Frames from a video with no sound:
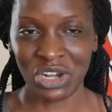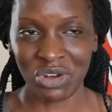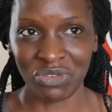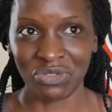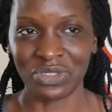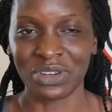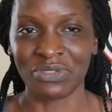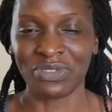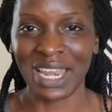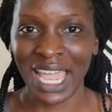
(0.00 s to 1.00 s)
of the
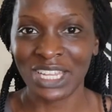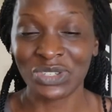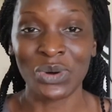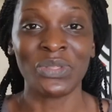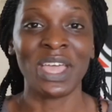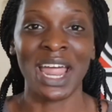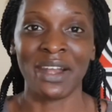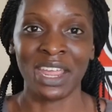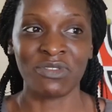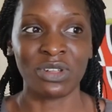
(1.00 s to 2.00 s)
flight or the
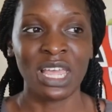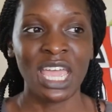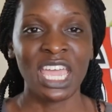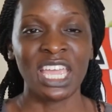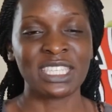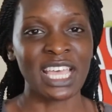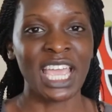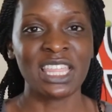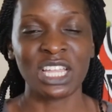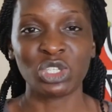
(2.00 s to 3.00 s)
arrival. It's
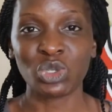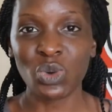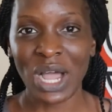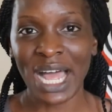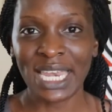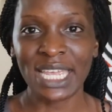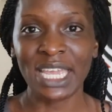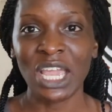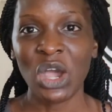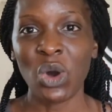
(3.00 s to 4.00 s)
either too
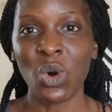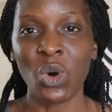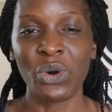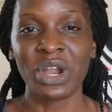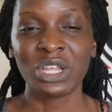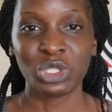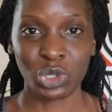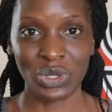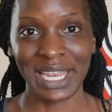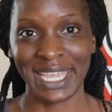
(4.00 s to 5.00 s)
early or
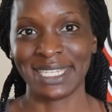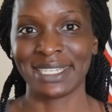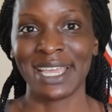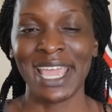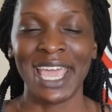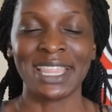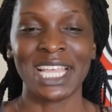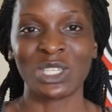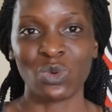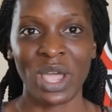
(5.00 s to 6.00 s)
too late, and
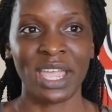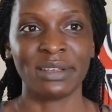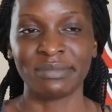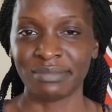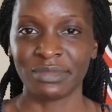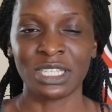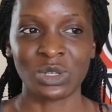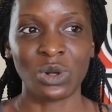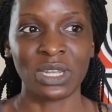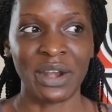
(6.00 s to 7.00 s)
that's why it's
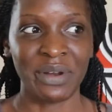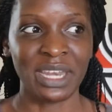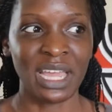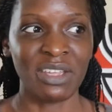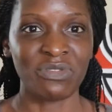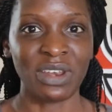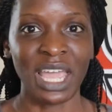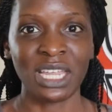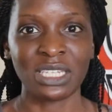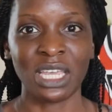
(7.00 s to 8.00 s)
called a red-eye
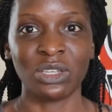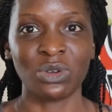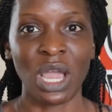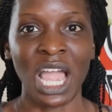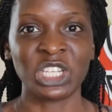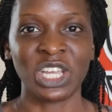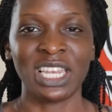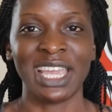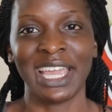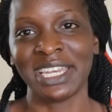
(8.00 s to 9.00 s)
flight, and you
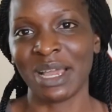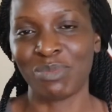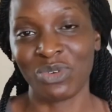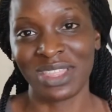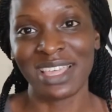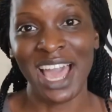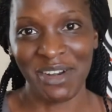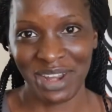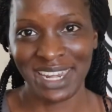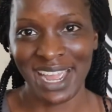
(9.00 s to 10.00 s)
actually end up with
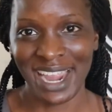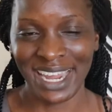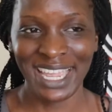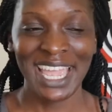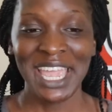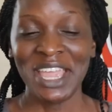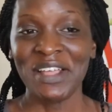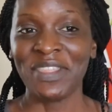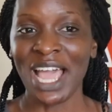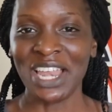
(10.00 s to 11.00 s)
a red eye.
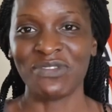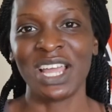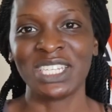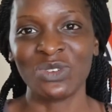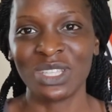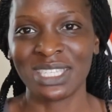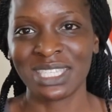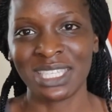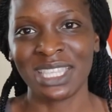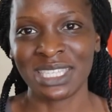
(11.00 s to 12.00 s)
The advantage in
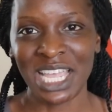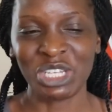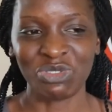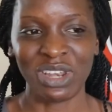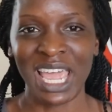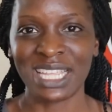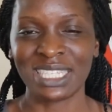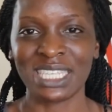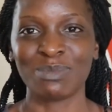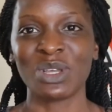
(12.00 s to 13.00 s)
such
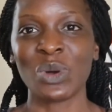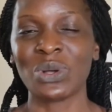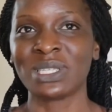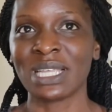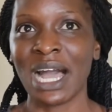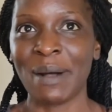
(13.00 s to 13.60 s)
flights is because